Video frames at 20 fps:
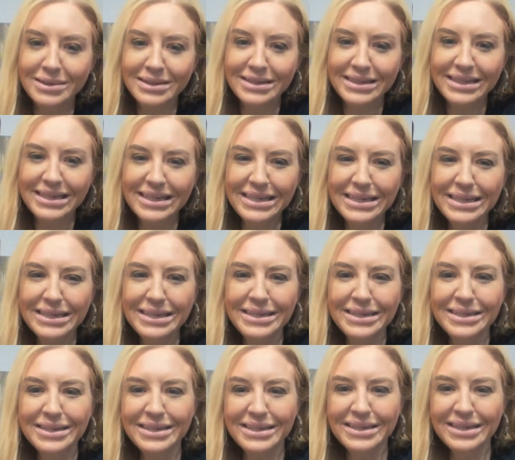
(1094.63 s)
uh,
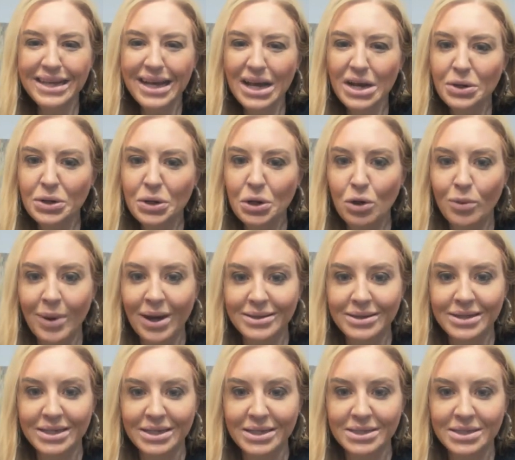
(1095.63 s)
I don't know
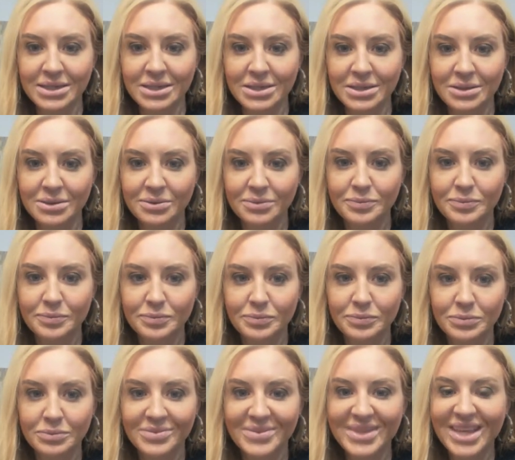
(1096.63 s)
about this.
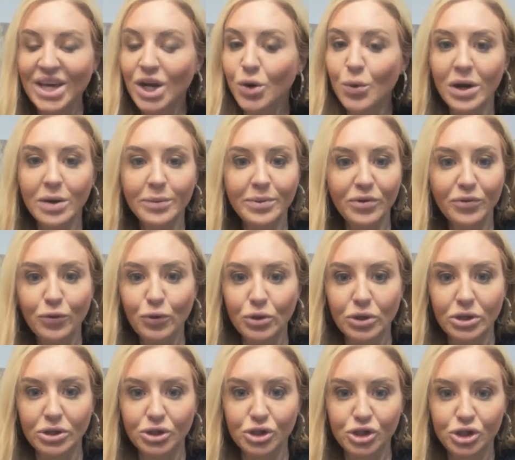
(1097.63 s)
They don't want to be
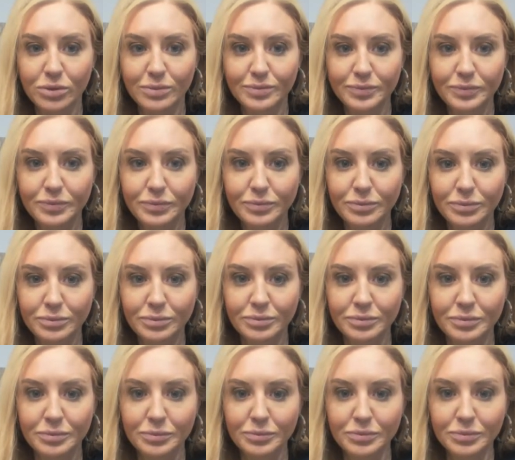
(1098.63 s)
foolish.
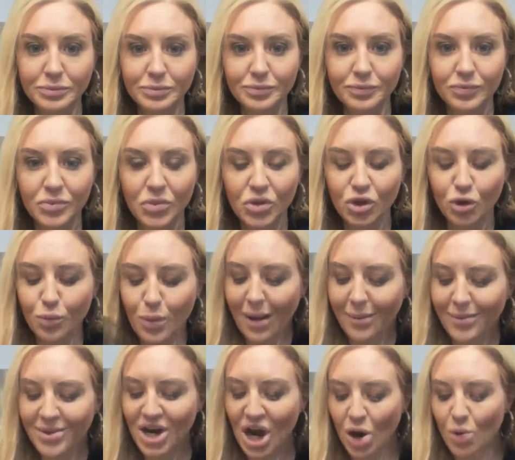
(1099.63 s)
They're
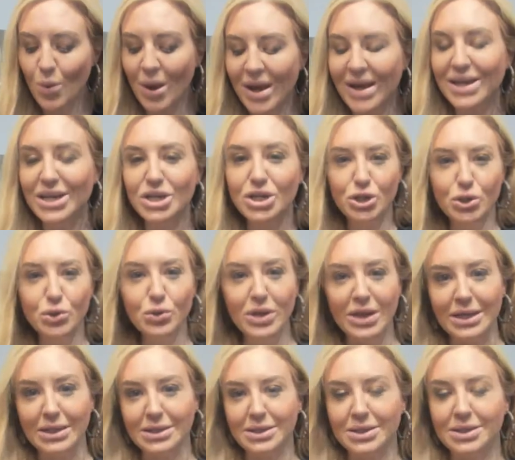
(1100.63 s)
probably not ready to do
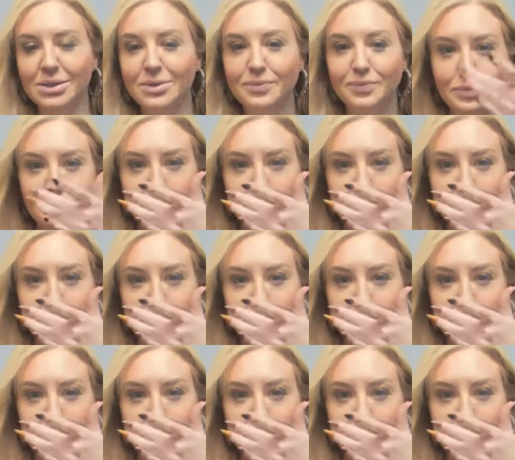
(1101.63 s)
this.